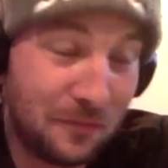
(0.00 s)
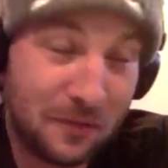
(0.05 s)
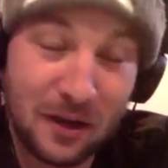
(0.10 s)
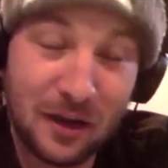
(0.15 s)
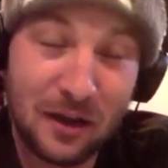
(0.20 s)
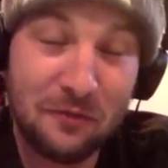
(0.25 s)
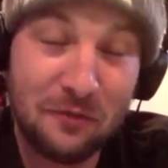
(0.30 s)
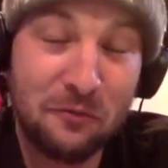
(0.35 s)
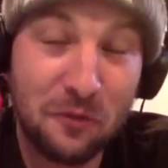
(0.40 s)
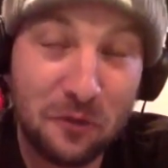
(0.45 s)

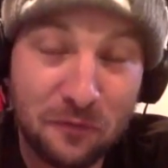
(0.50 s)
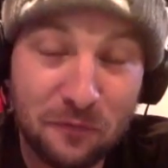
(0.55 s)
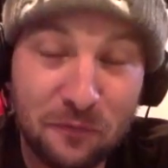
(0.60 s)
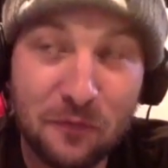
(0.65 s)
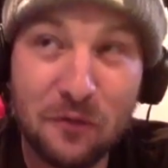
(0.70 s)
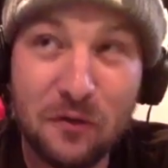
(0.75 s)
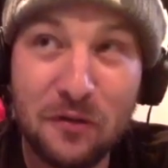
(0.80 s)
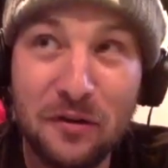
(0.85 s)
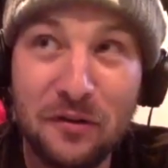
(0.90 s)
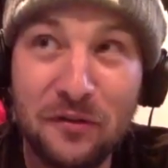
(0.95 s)
I look
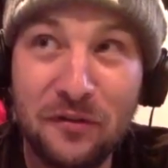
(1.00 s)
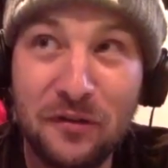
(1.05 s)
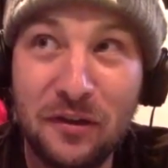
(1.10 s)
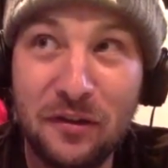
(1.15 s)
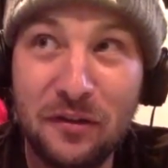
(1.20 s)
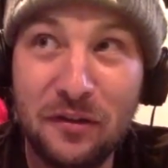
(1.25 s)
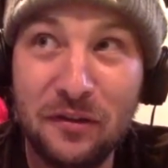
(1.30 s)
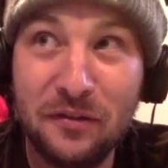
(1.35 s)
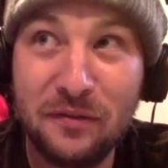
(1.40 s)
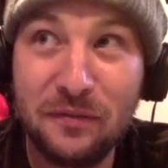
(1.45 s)
forward to
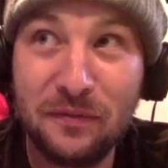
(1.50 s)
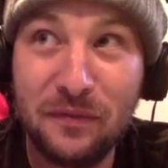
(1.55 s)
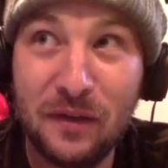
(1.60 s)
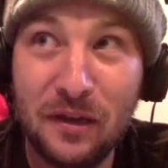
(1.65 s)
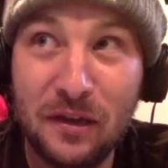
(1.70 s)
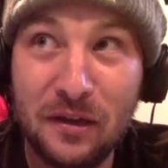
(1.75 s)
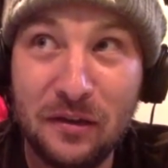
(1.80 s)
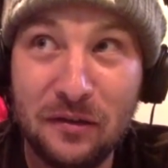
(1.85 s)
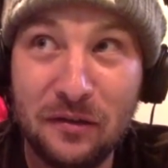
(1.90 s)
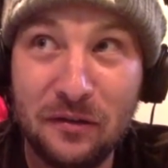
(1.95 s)
seeing this
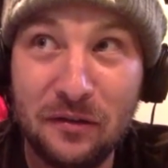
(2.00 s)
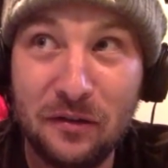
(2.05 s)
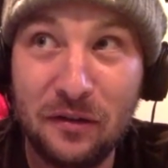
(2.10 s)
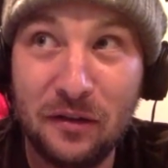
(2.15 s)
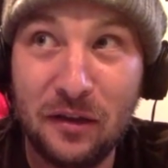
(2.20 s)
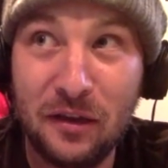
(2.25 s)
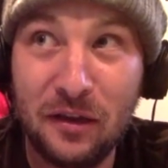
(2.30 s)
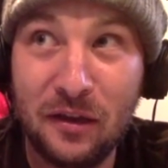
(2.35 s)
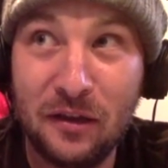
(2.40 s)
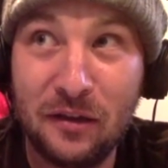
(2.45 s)
fight,
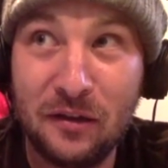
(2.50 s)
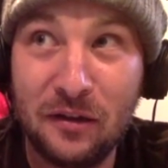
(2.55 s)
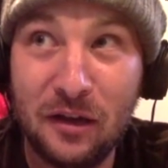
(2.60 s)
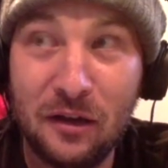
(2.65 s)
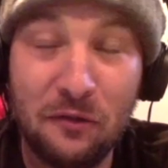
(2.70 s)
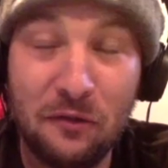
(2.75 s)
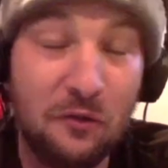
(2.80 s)
and I